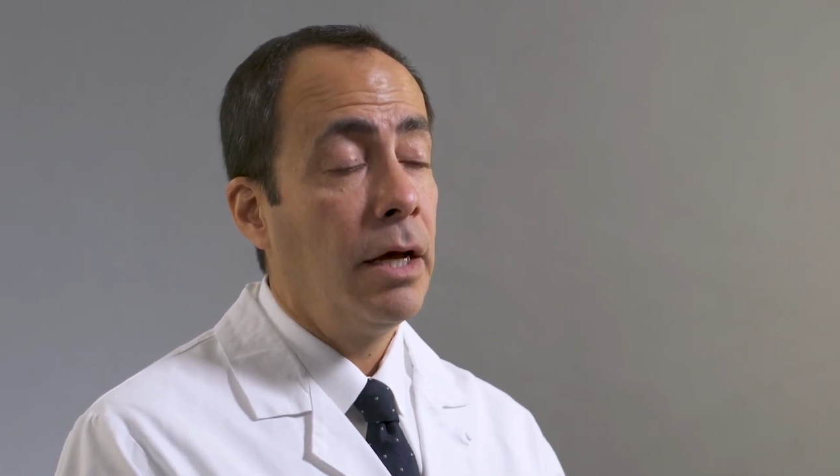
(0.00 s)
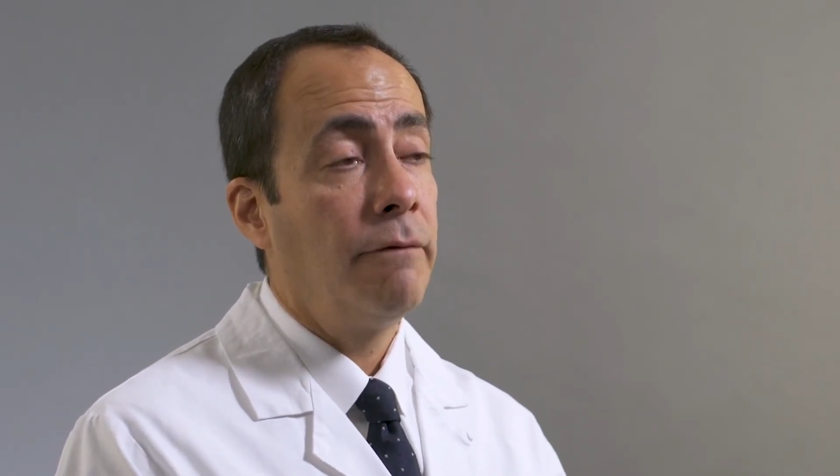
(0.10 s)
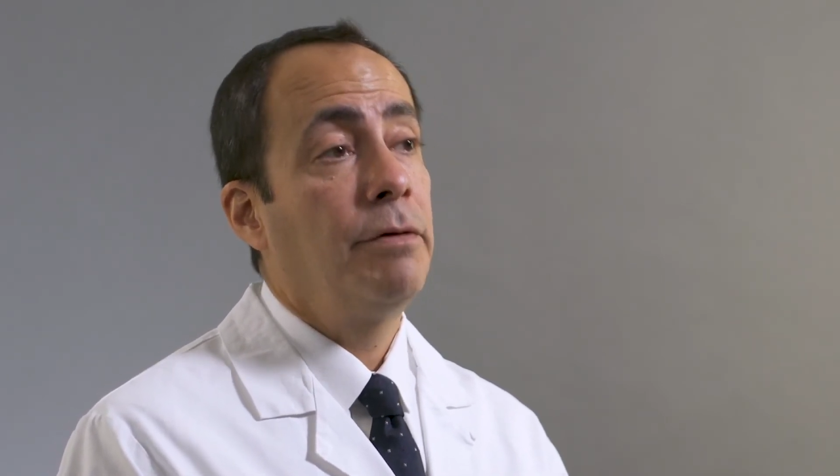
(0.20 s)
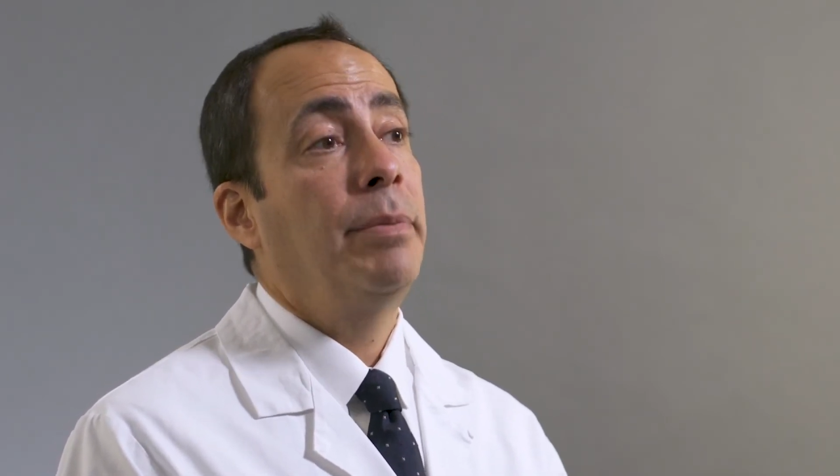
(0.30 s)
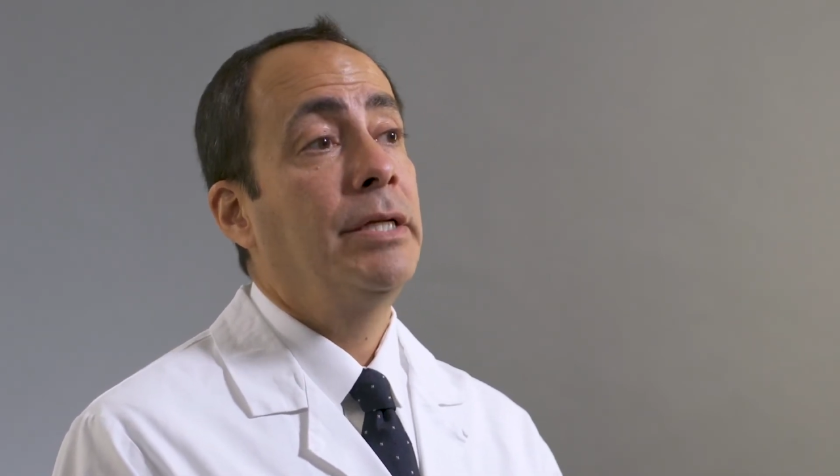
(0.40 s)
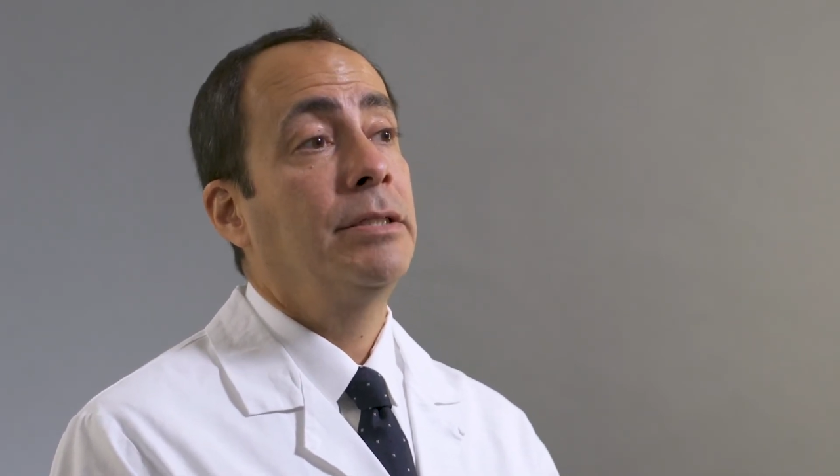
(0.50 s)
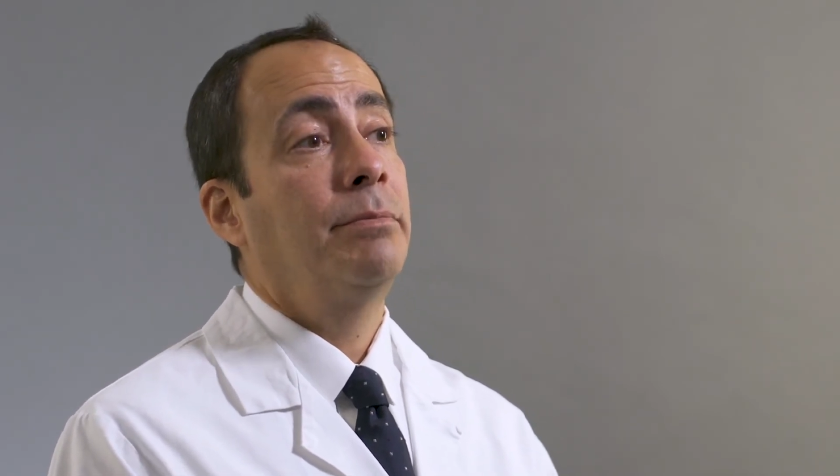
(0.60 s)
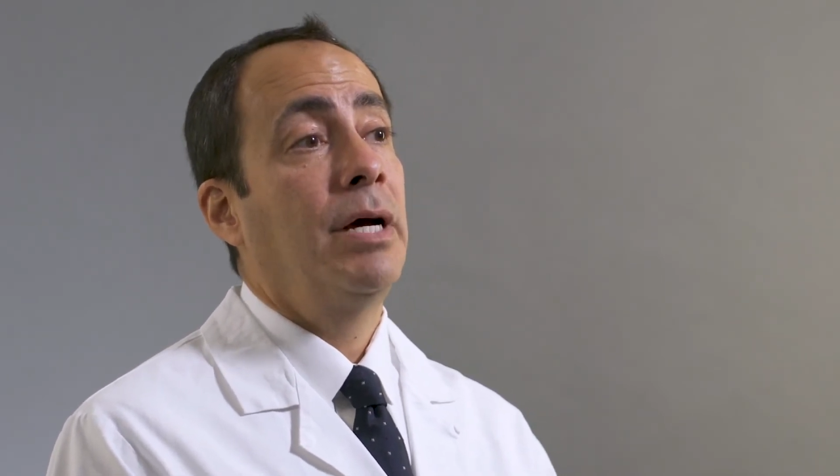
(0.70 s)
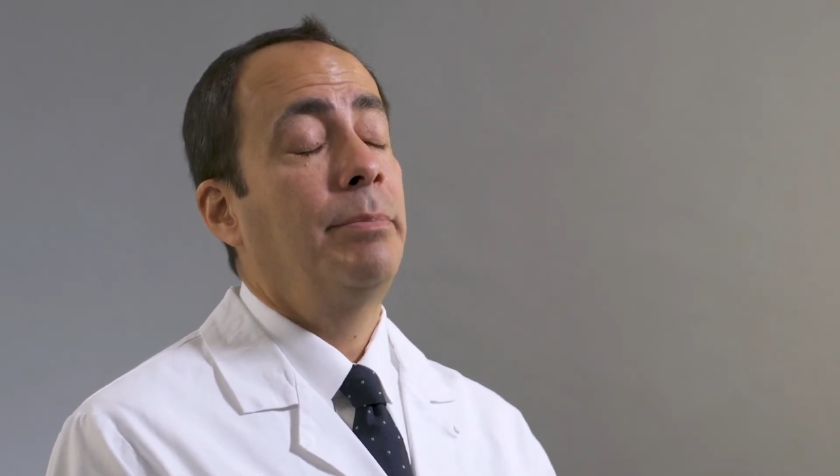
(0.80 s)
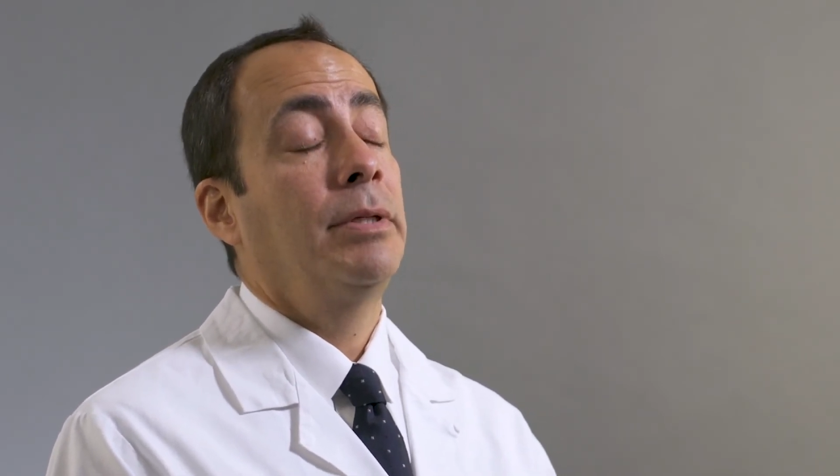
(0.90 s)
of the patient
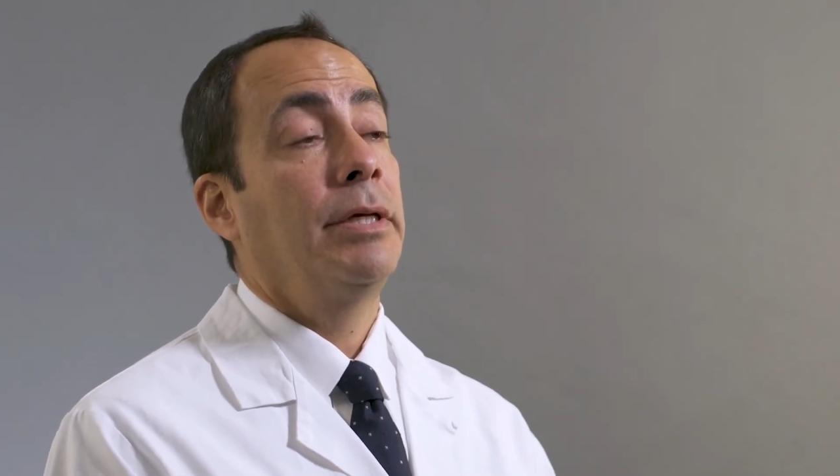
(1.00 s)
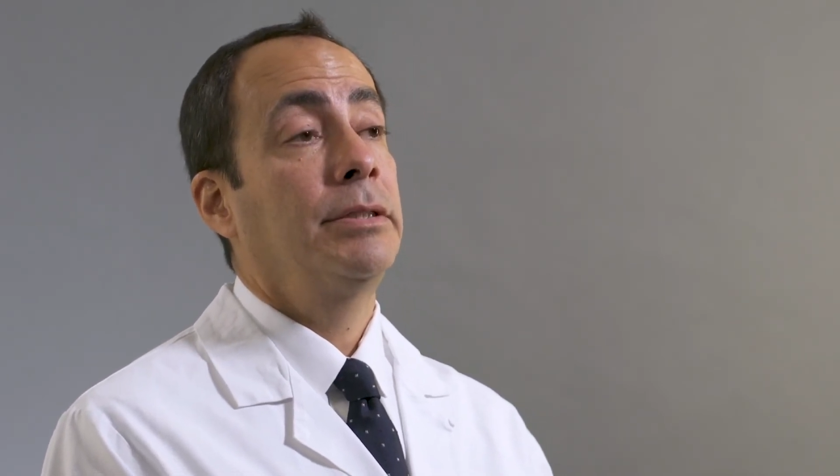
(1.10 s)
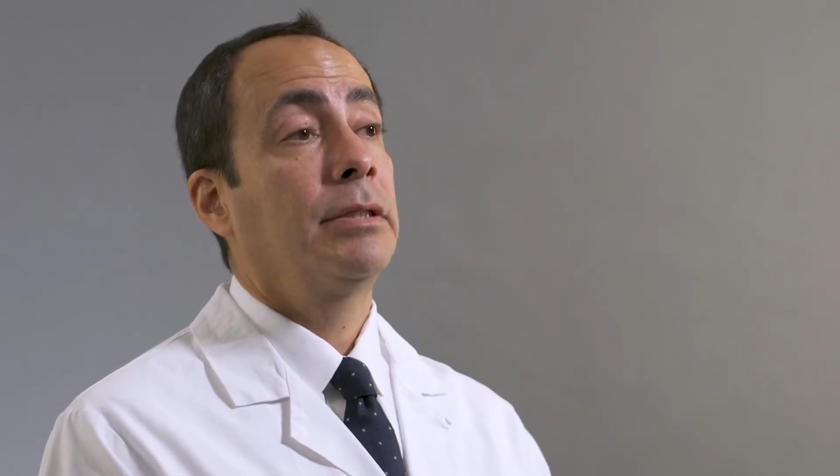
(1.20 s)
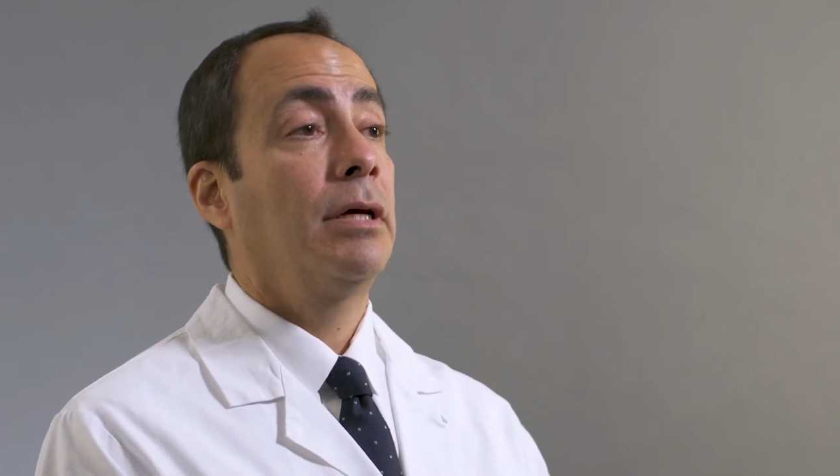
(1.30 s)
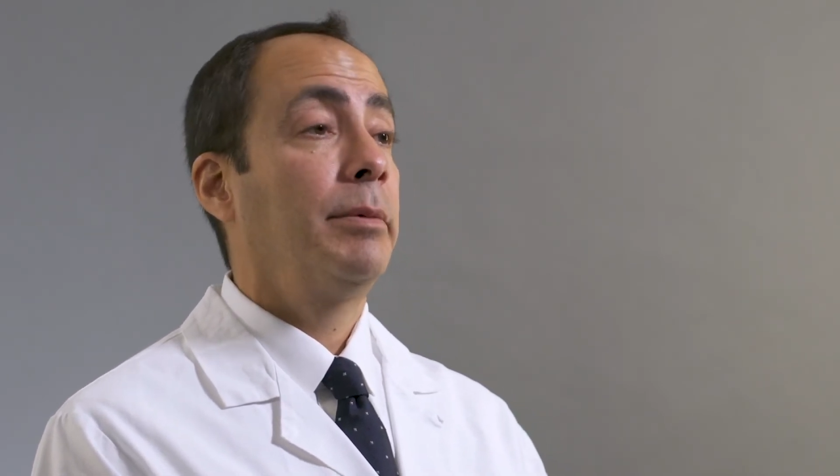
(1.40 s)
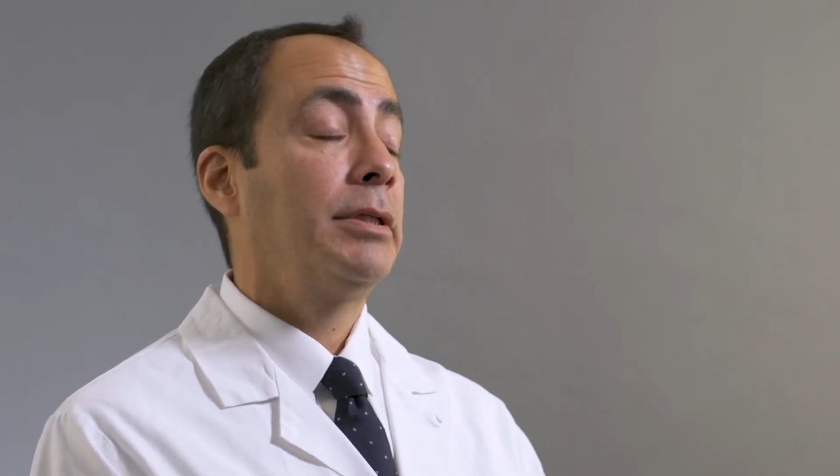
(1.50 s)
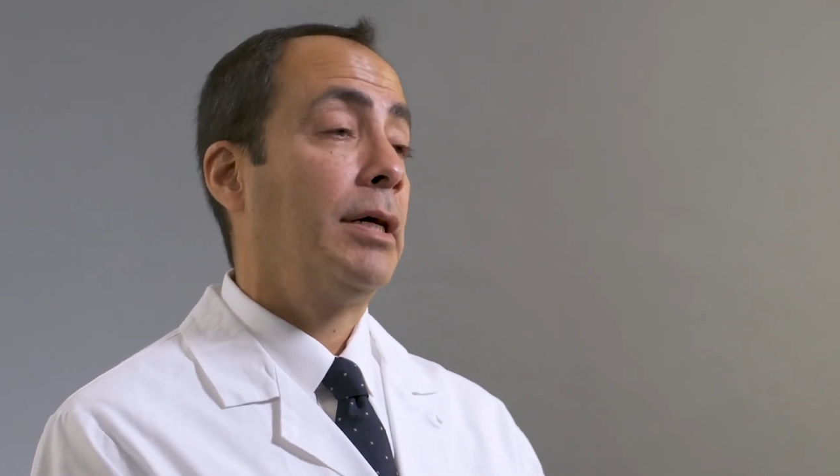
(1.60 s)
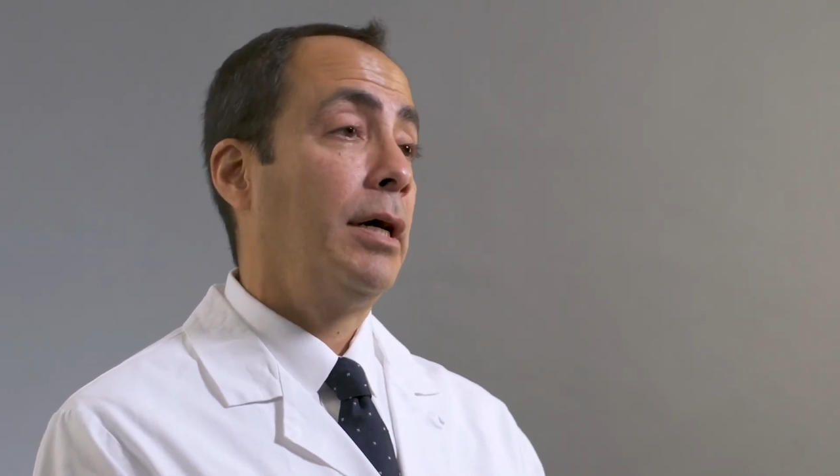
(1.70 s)
population coming to